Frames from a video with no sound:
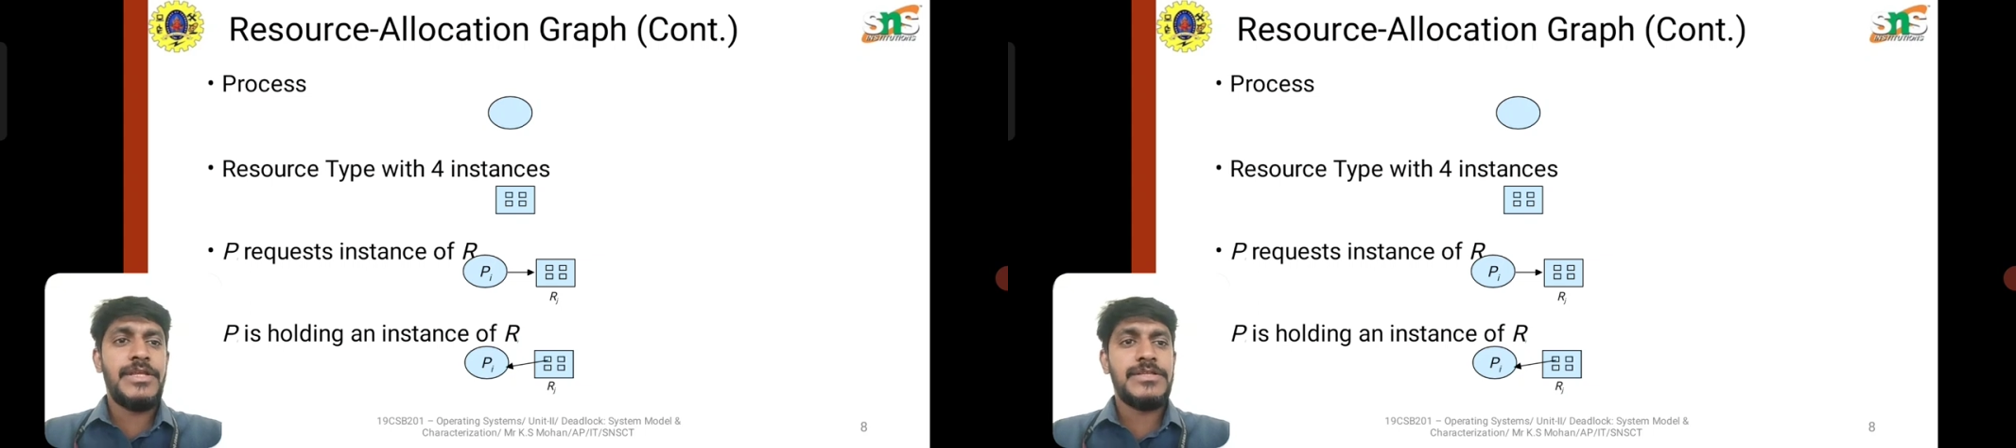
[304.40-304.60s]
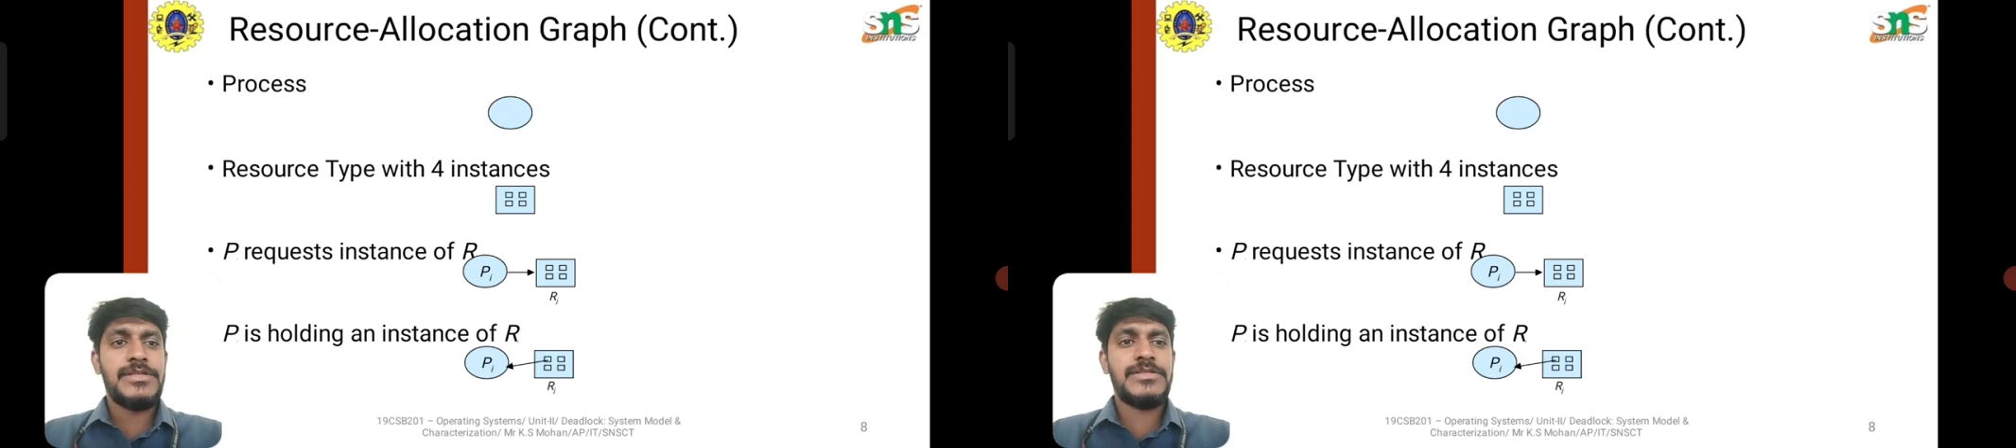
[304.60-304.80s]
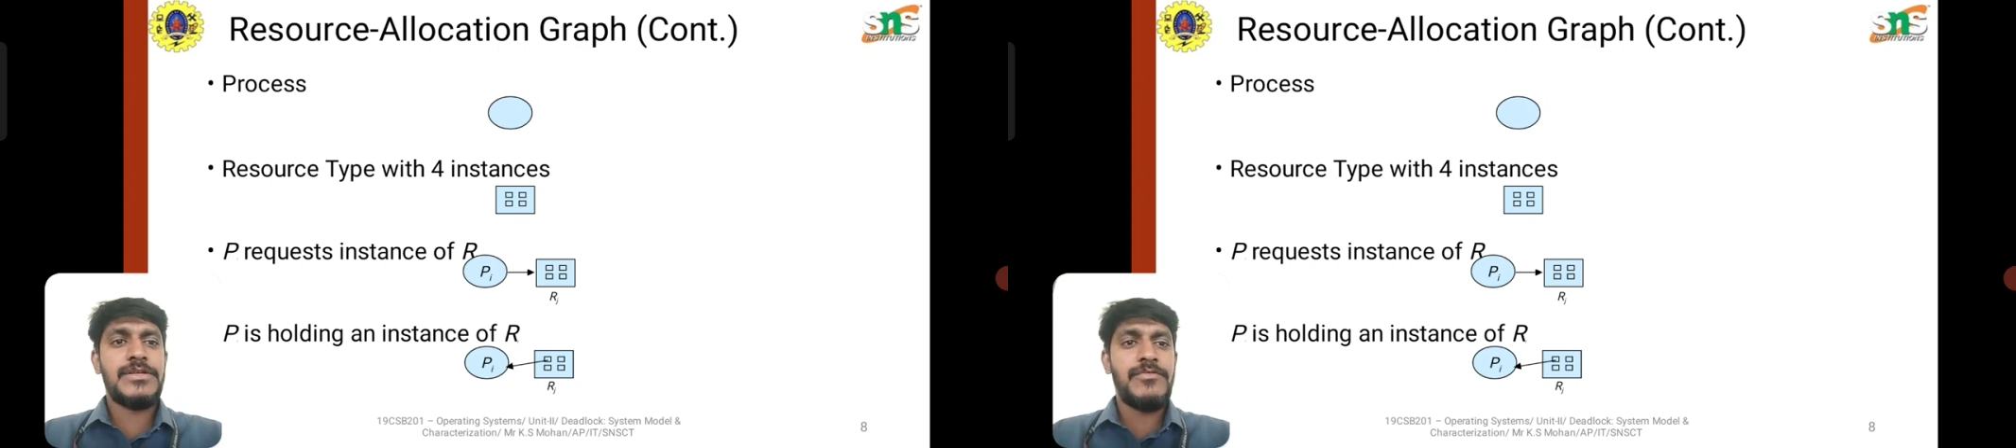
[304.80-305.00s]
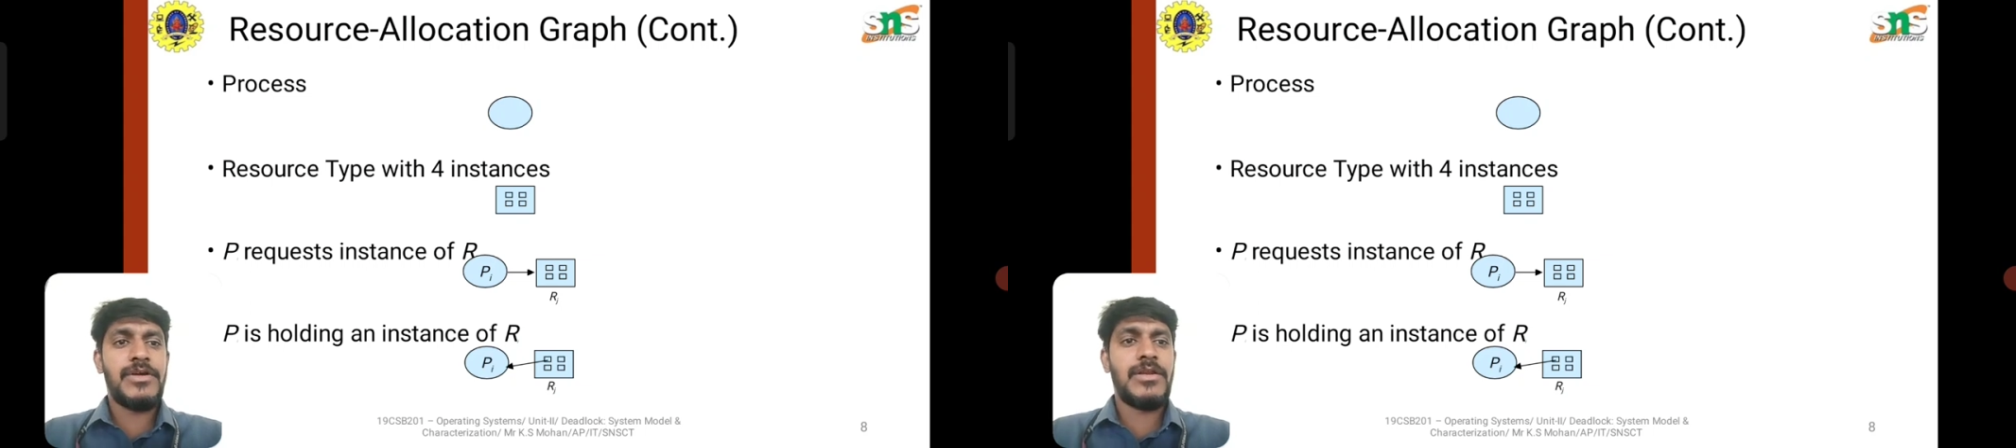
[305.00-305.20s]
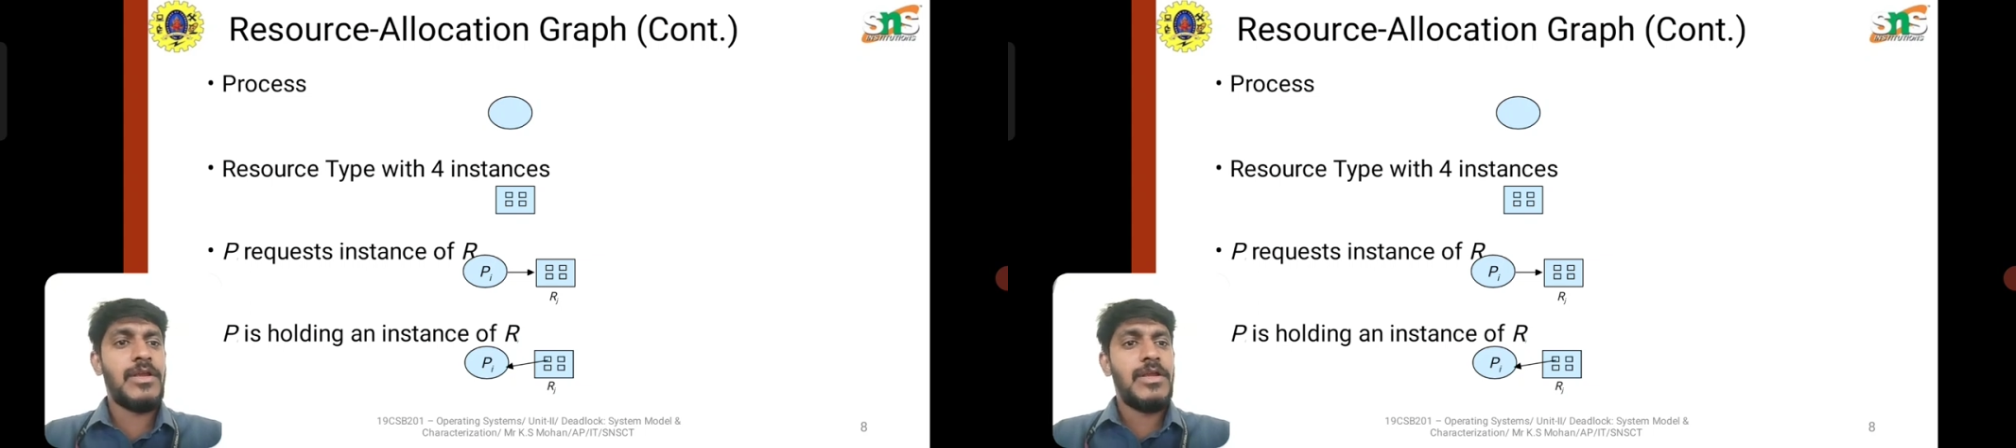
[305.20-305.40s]
instance of
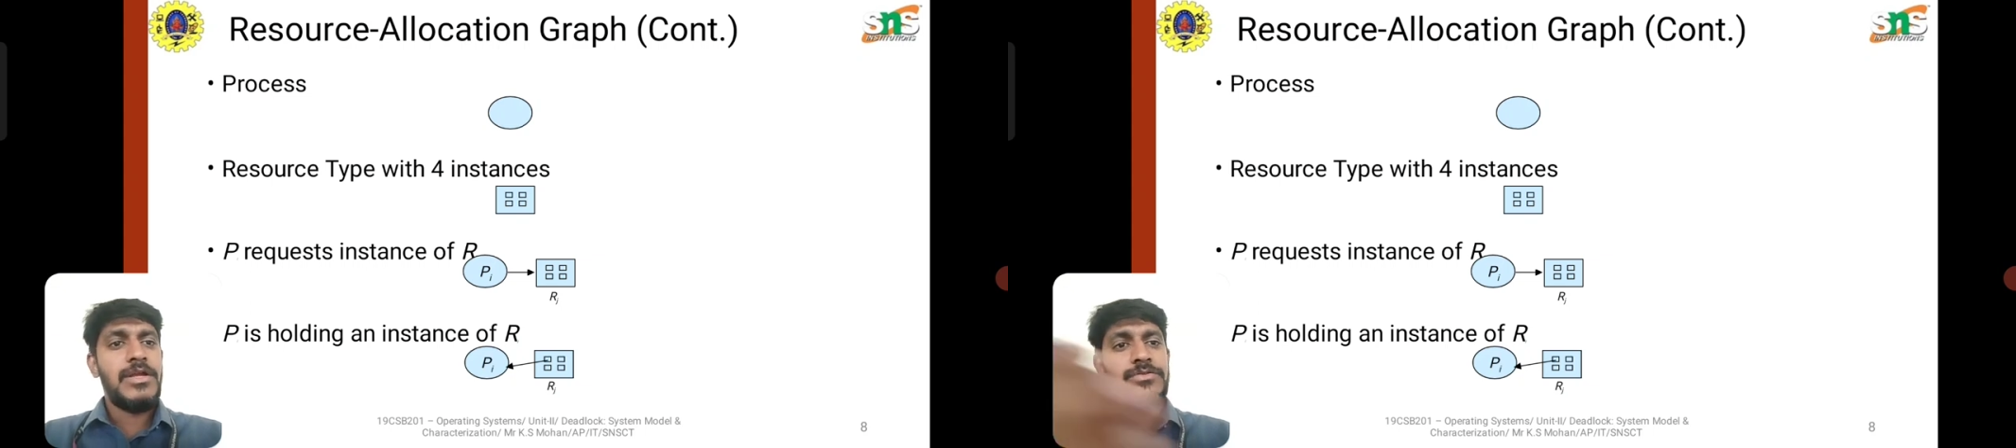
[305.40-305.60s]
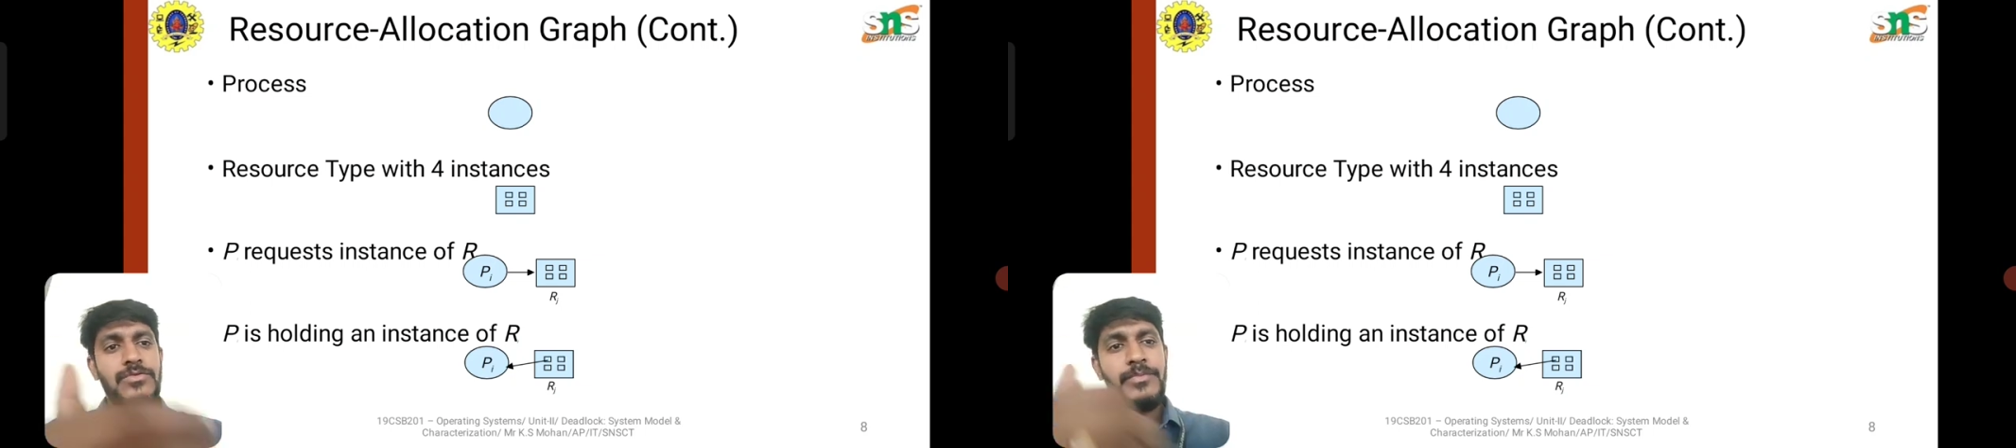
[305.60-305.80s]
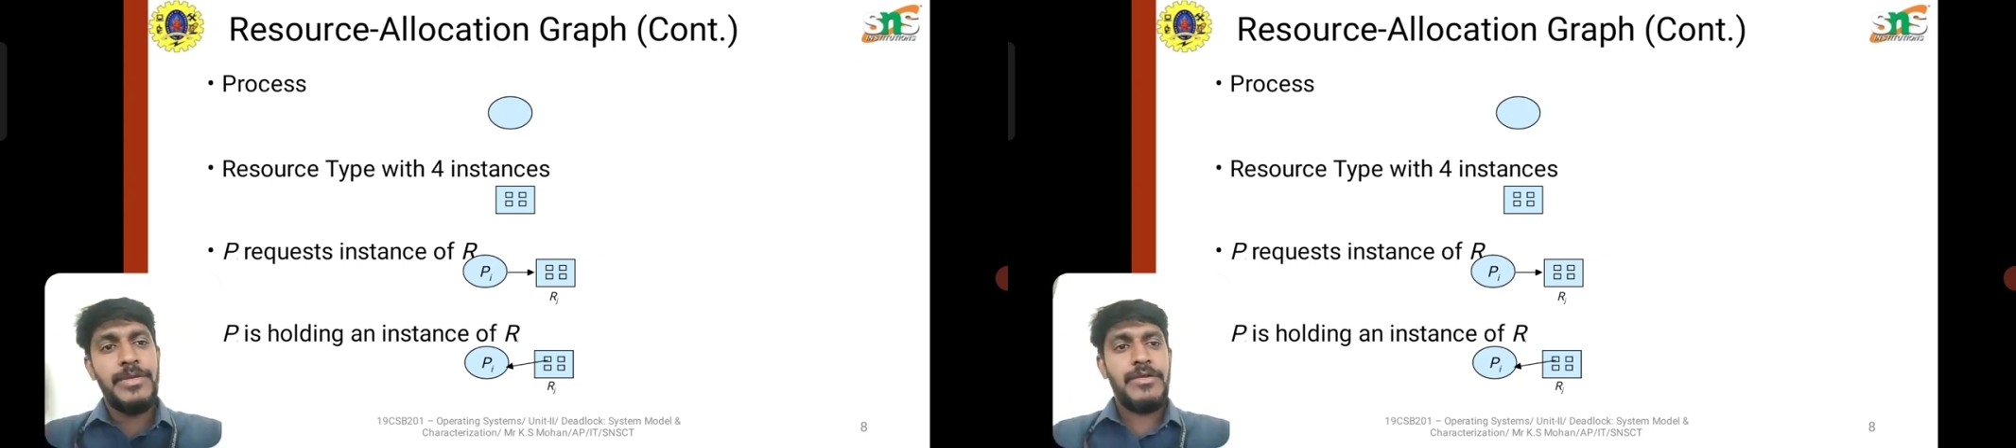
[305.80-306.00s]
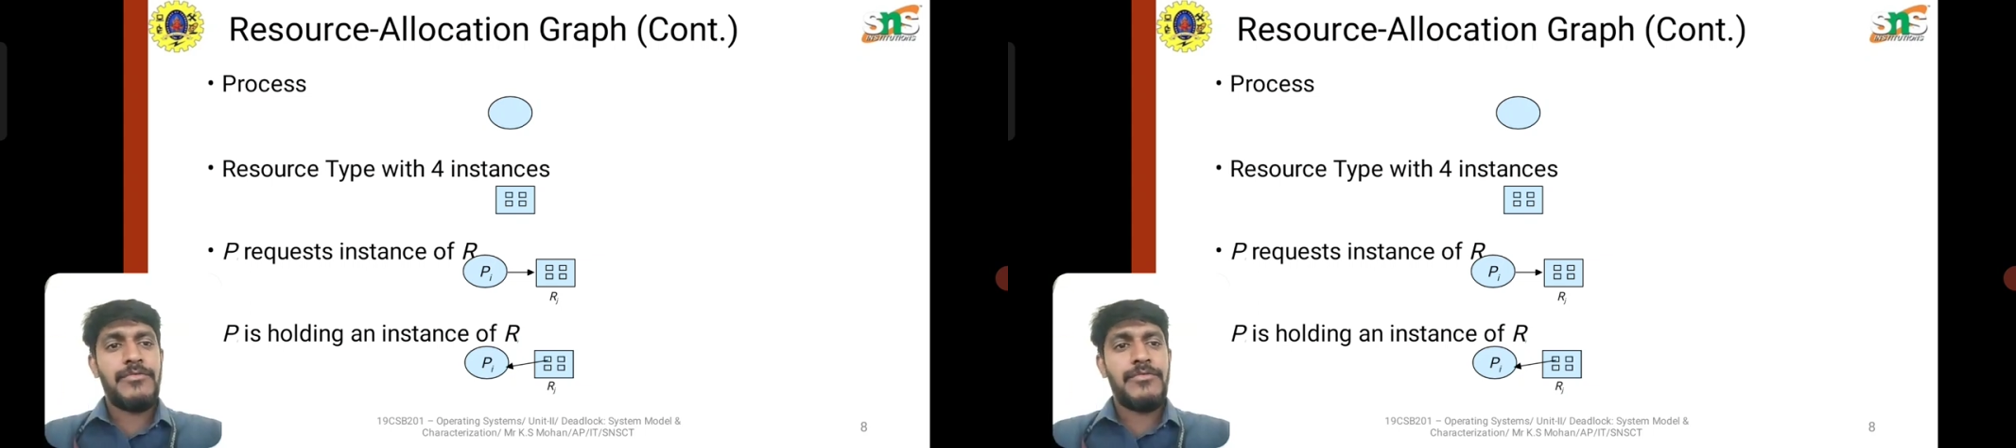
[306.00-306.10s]
R. So P